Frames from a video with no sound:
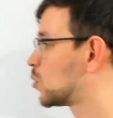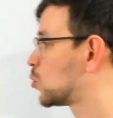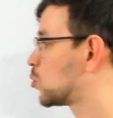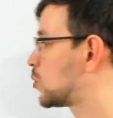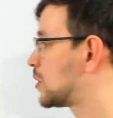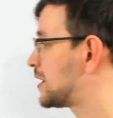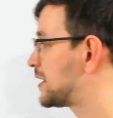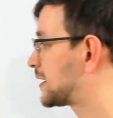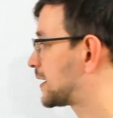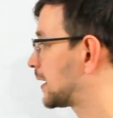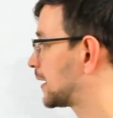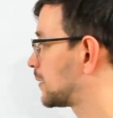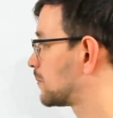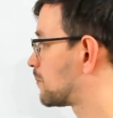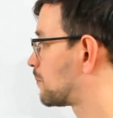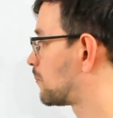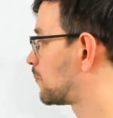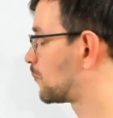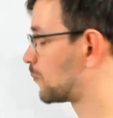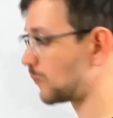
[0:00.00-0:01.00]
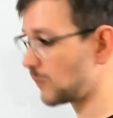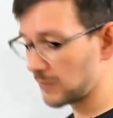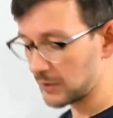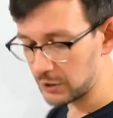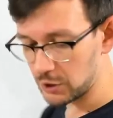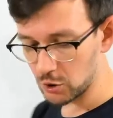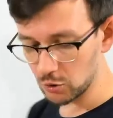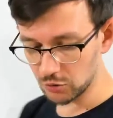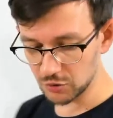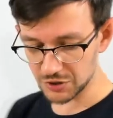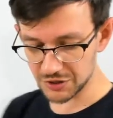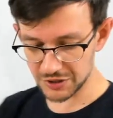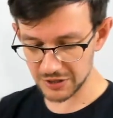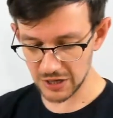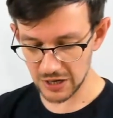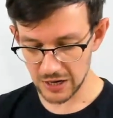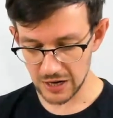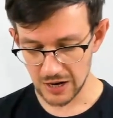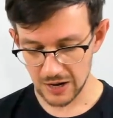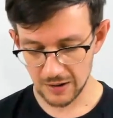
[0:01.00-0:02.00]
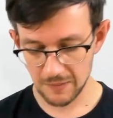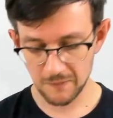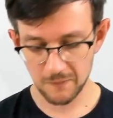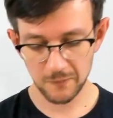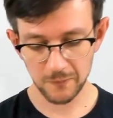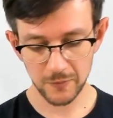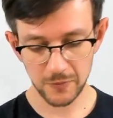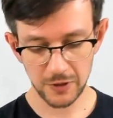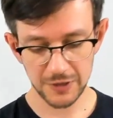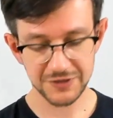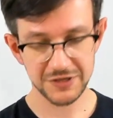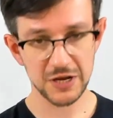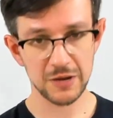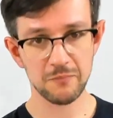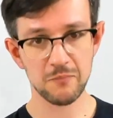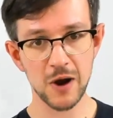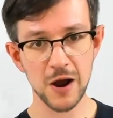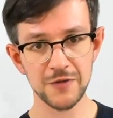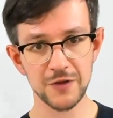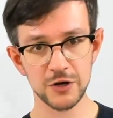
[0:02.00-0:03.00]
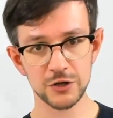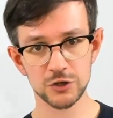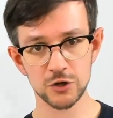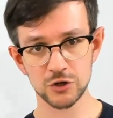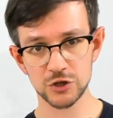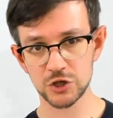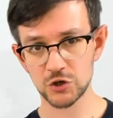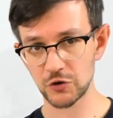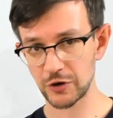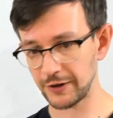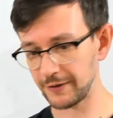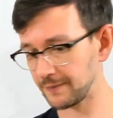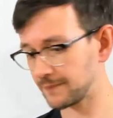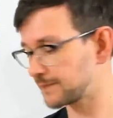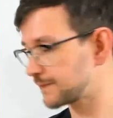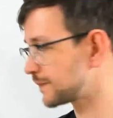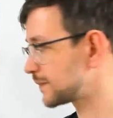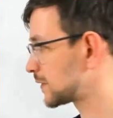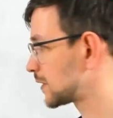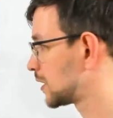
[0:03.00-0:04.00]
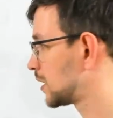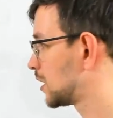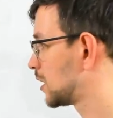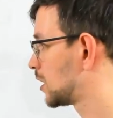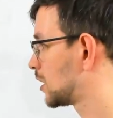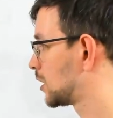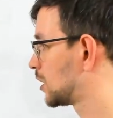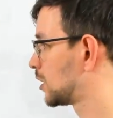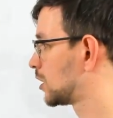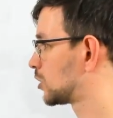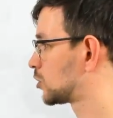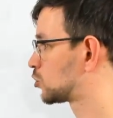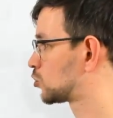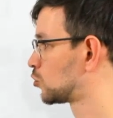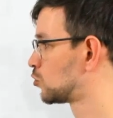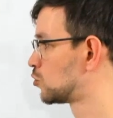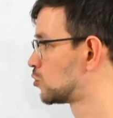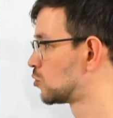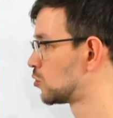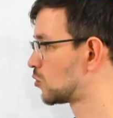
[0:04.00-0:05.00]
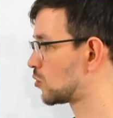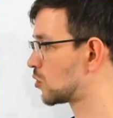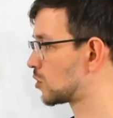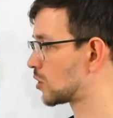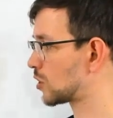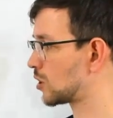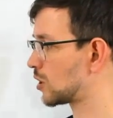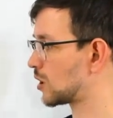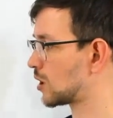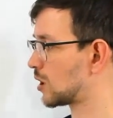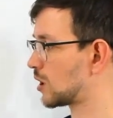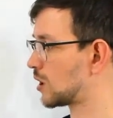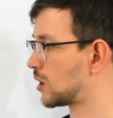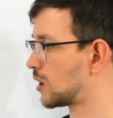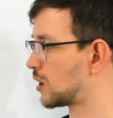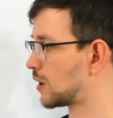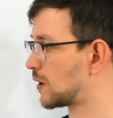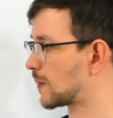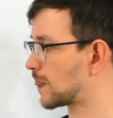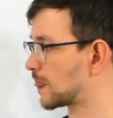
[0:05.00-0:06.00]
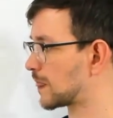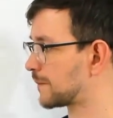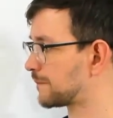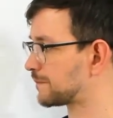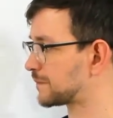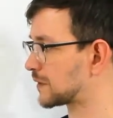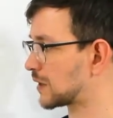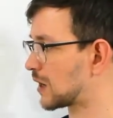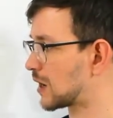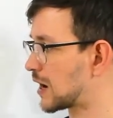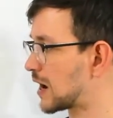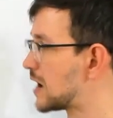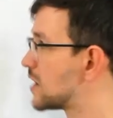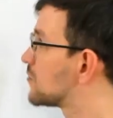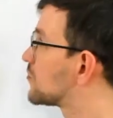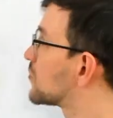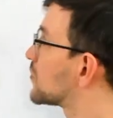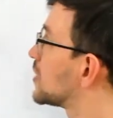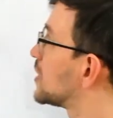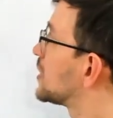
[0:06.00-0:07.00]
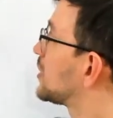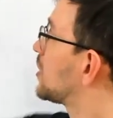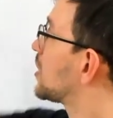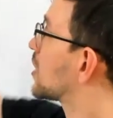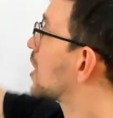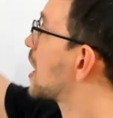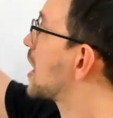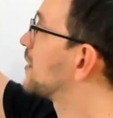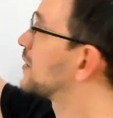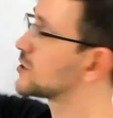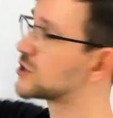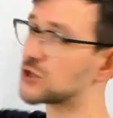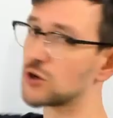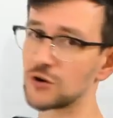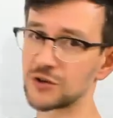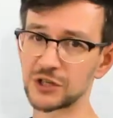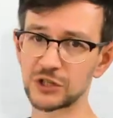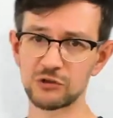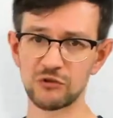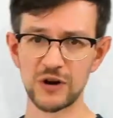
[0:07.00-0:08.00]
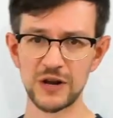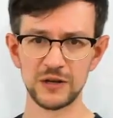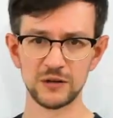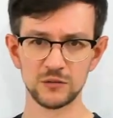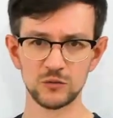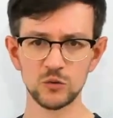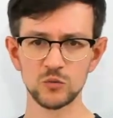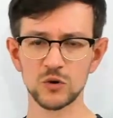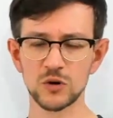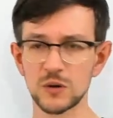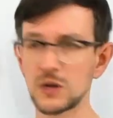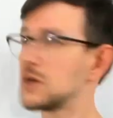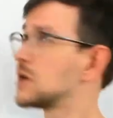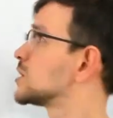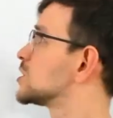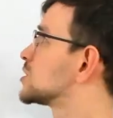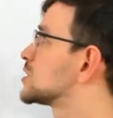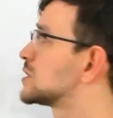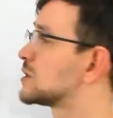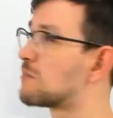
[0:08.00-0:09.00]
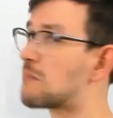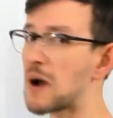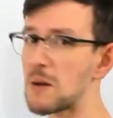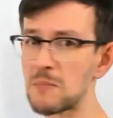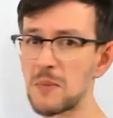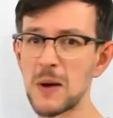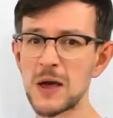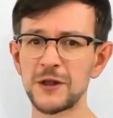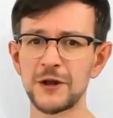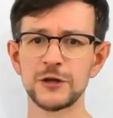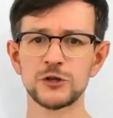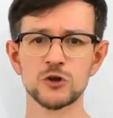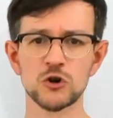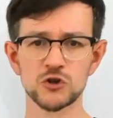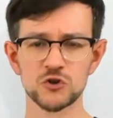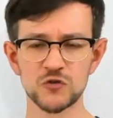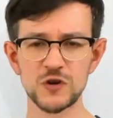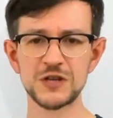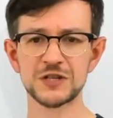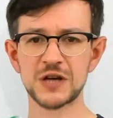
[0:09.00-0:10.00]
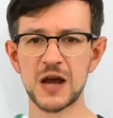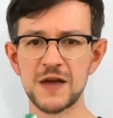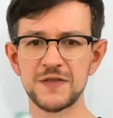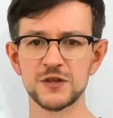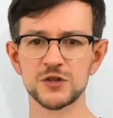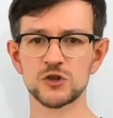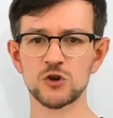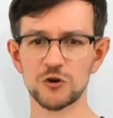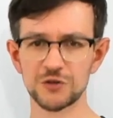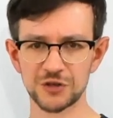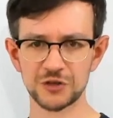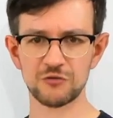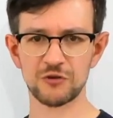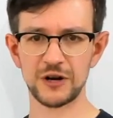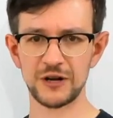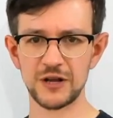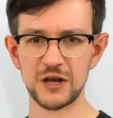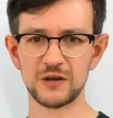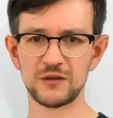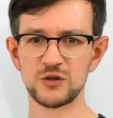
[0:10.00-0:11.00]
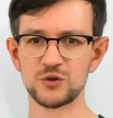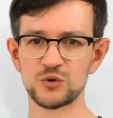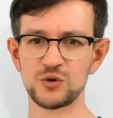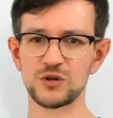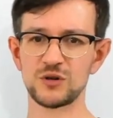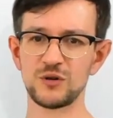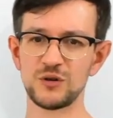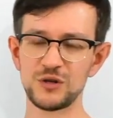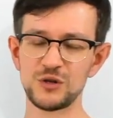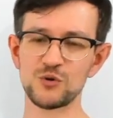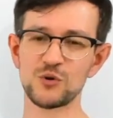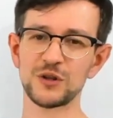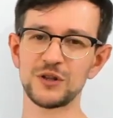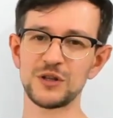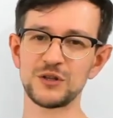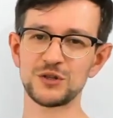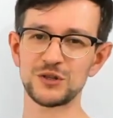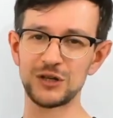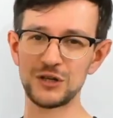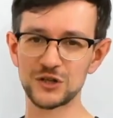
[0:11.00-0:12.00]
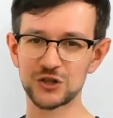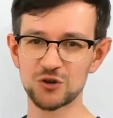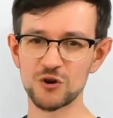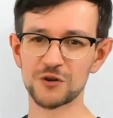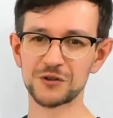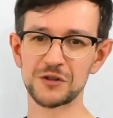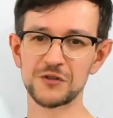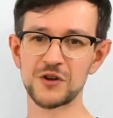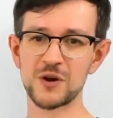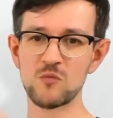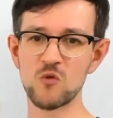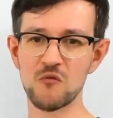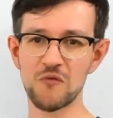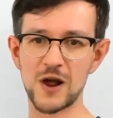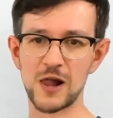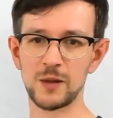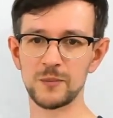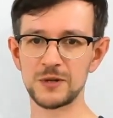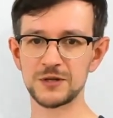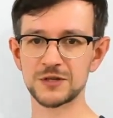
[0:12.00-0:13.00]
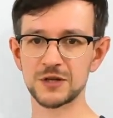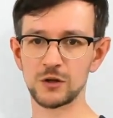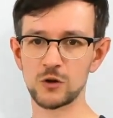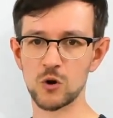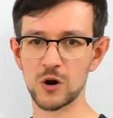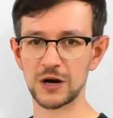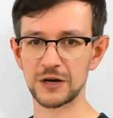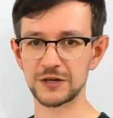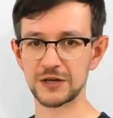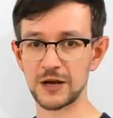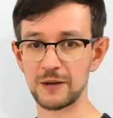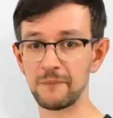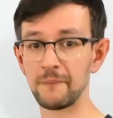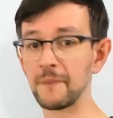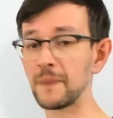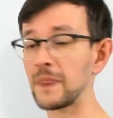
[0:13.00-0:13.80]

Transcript: We can use let's say binary search tree to have a kind of sorted array. No, but binary search tree is kind of sorted array. Yeah, you can insert and remove elements in log n time.